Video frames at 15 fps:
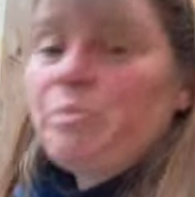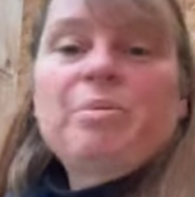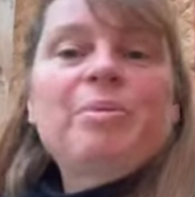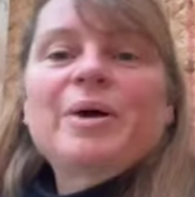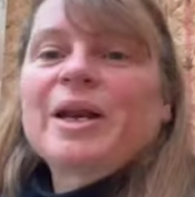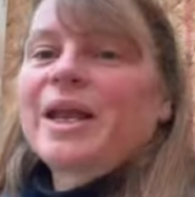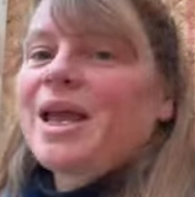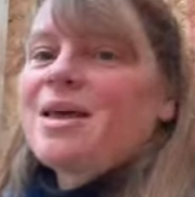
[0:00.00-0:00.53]

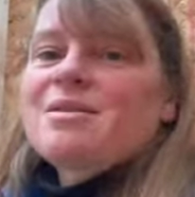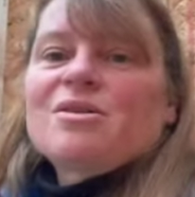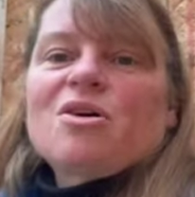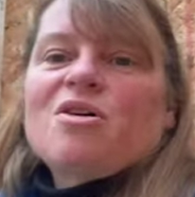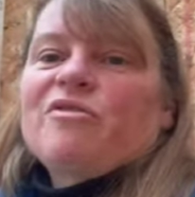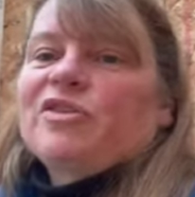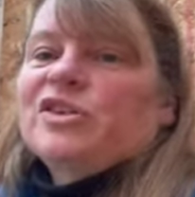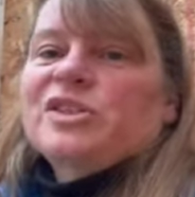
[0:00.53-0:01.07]
But again, they're all
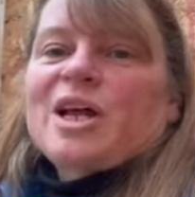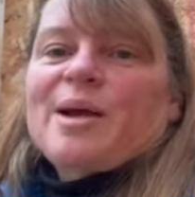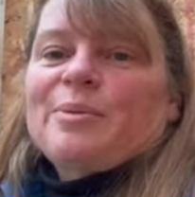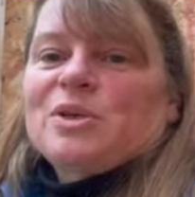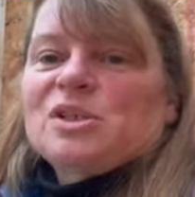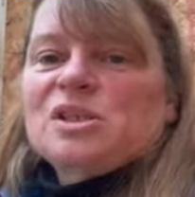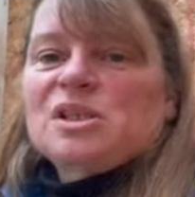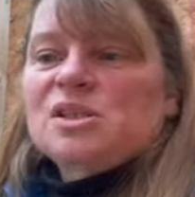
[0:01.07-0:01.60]
first
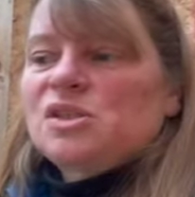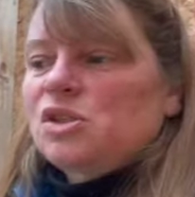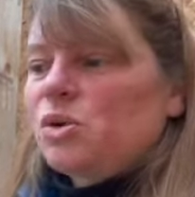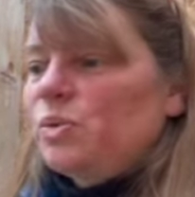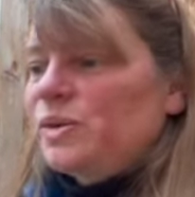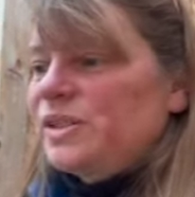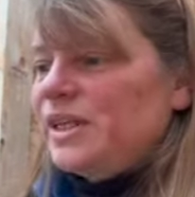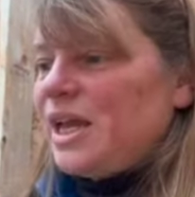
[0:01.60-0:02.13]
timers, so
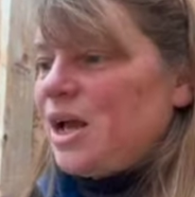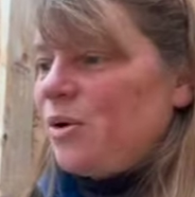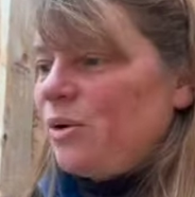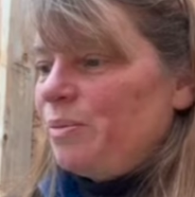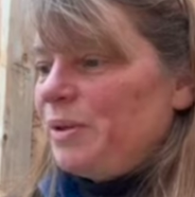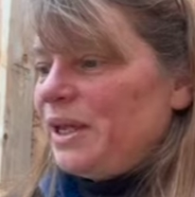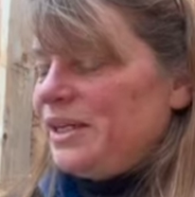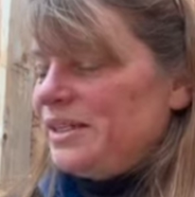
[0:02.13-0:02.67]
we'll see how it
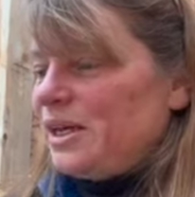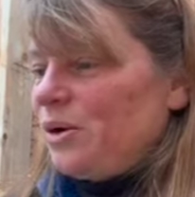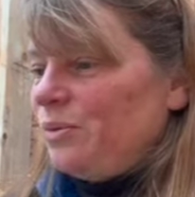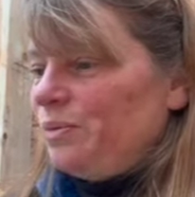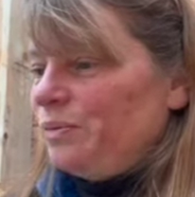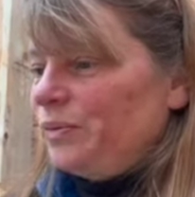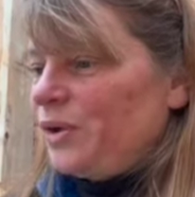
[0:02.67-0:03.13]
plays out.